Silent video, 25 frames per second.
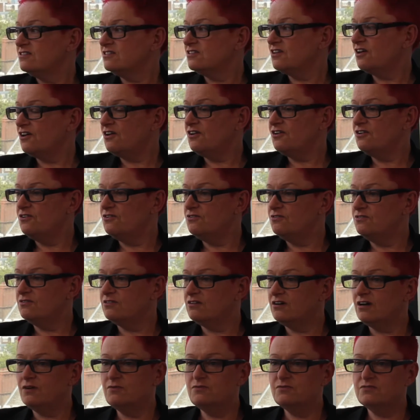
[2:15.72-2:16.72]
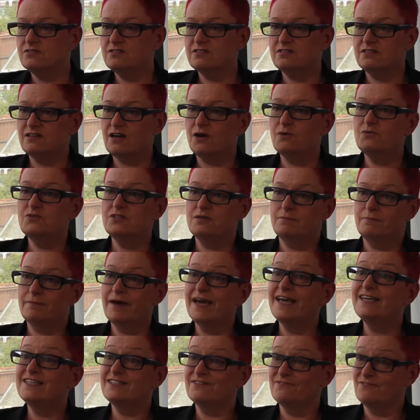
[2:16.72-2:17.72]
So I was
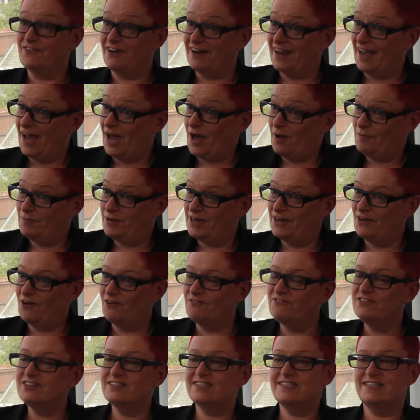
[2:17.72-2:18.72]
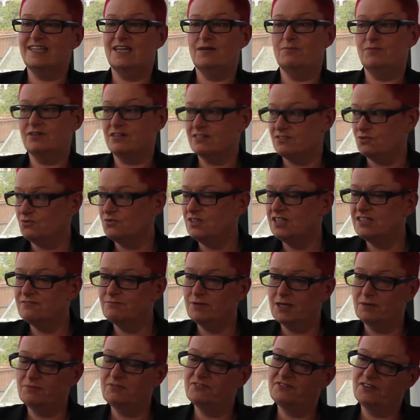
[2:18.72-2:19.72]
amazed and very happy, obviously, because all these
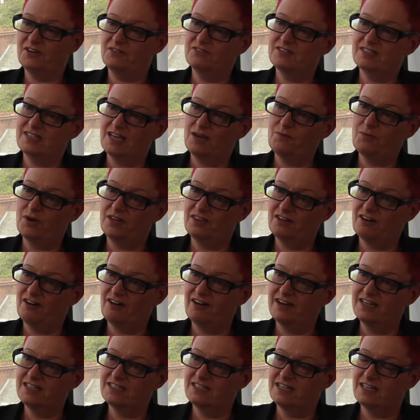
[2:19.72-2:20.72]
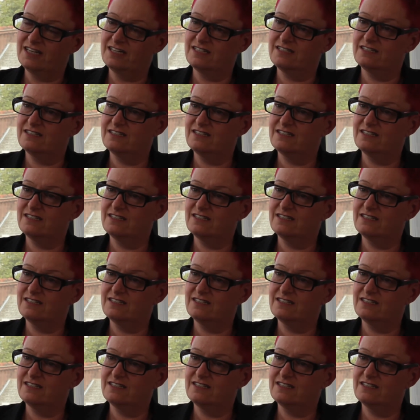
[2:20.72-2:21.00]
people felt the same way that I did.